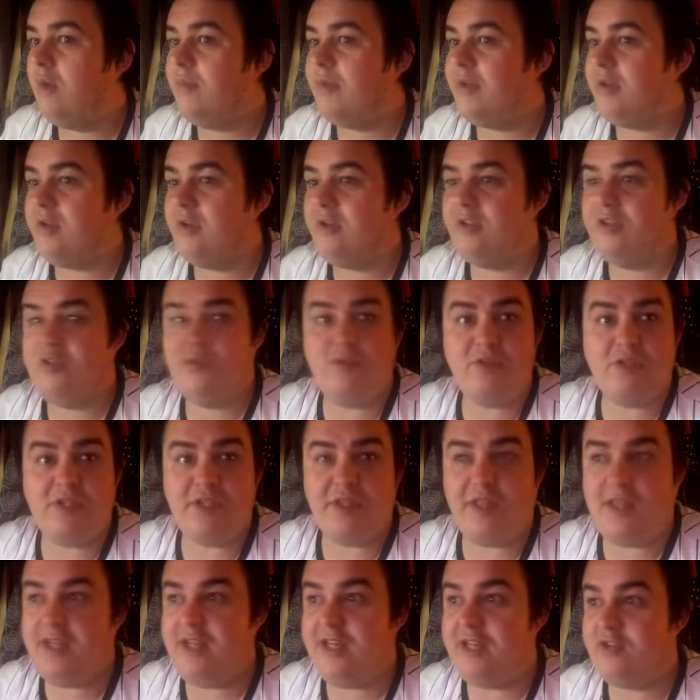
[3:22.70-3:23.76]
my god, did you
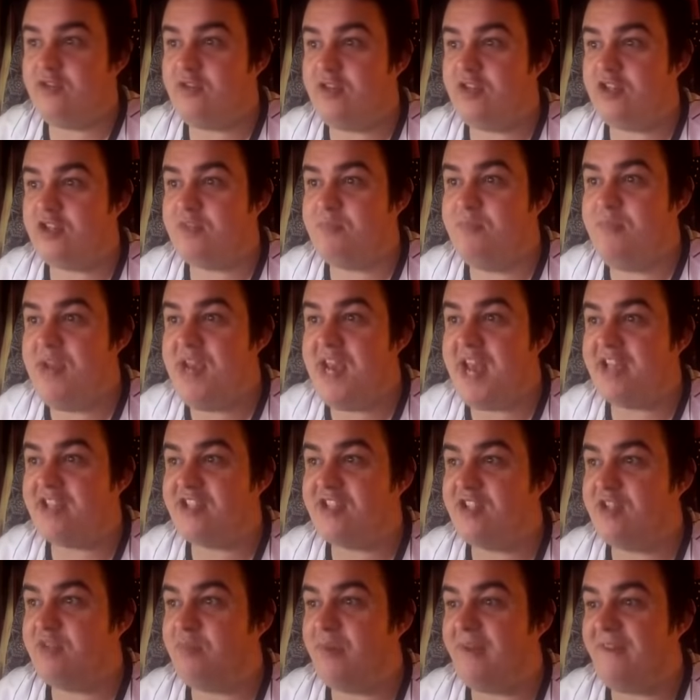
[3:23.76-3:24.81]
see that? He literally just
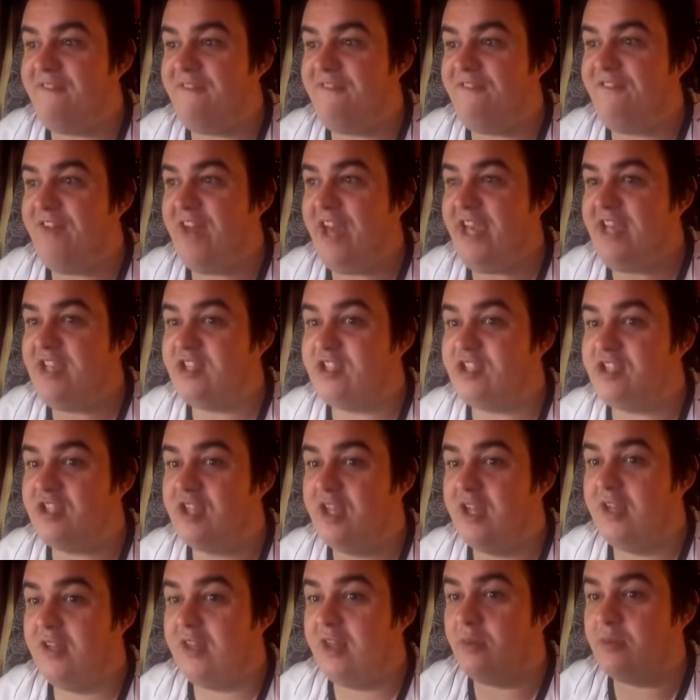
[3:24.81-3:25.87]
molested my face!
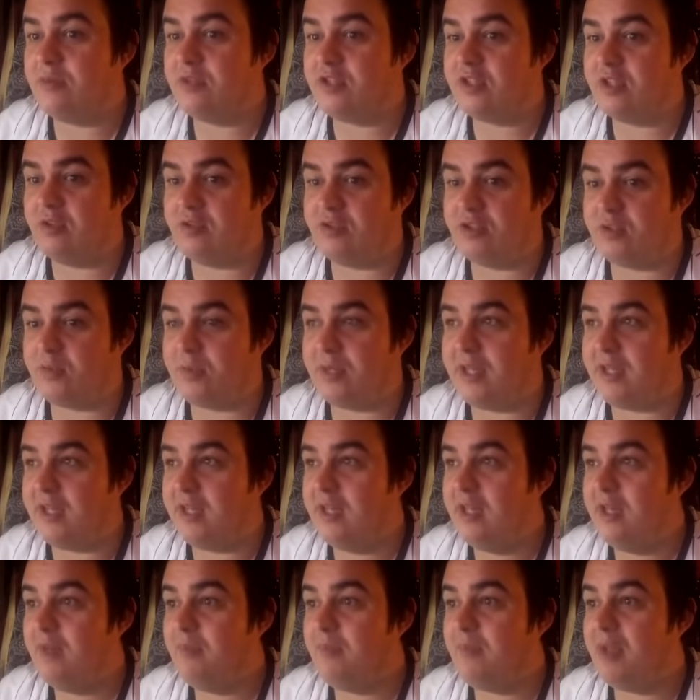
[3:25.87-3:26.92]
That was so sweet.
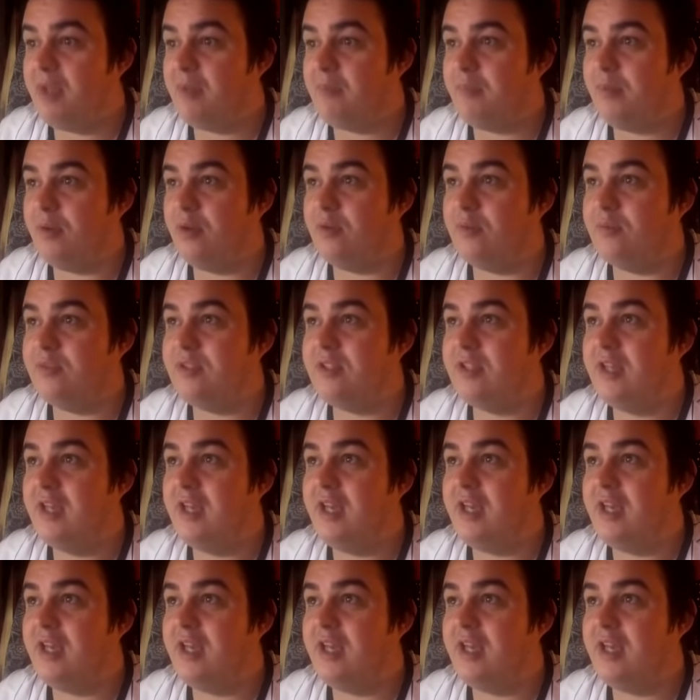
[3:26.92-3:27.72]
Big boobs.